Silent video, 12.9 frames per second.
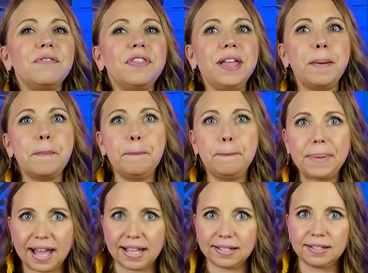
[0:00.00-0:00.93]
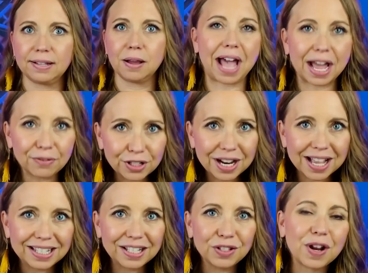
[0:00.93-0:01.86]
the best
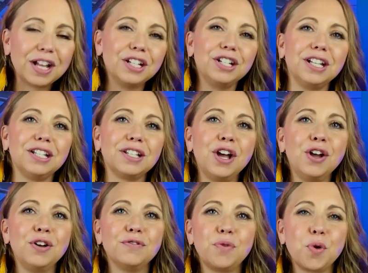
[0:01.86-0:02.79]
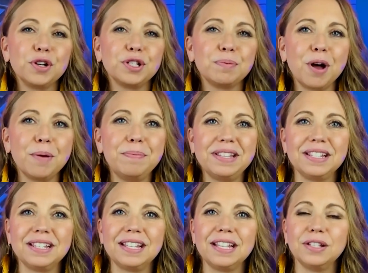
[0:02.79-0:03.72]
advertising strategies for small
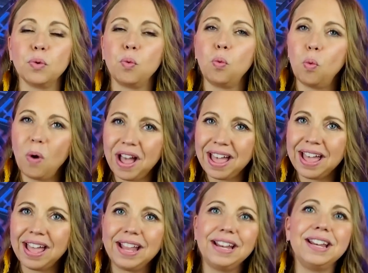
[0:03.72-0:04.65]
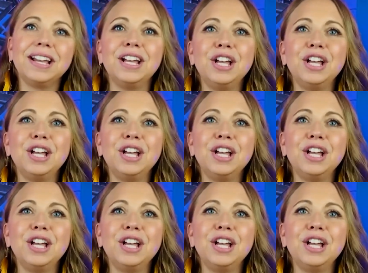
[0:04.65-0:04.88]
businesses when